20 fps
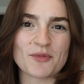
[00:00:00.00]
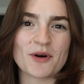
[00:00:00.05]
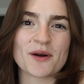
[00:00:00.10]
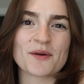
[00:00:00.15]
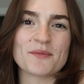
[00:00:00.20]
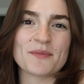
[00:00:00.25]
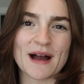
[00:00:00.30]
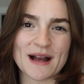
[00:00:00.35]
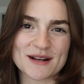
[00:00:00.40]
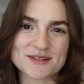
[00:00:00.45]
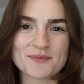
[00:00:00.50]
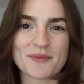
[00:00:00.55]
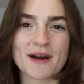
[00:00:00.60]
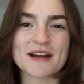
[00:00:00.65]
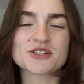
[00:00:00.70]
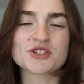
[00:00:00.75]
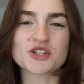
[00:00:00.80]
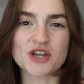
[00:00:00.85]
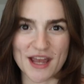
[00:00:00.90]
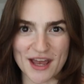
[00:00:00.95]
Welcome back to my
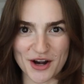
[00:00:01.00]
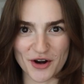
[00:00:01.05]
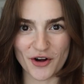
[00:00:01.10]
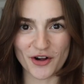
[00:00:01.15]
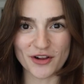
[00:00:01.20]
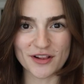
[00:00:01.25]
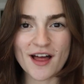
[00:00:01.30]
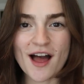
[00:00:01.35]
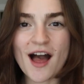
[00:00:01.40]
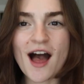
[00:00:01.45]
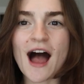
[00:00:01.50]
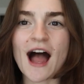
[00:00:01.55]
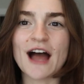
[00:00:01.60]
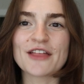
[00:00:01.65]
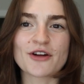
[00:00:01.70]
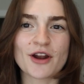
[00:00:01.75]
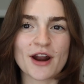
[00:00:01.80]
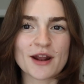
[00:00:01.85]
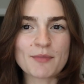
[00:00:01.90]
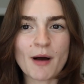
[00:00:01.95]
channel. I
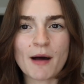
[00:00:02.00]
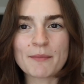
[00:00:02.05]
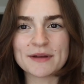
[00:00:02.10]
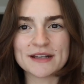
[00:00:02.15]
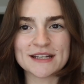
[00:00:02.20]
thought I'd pop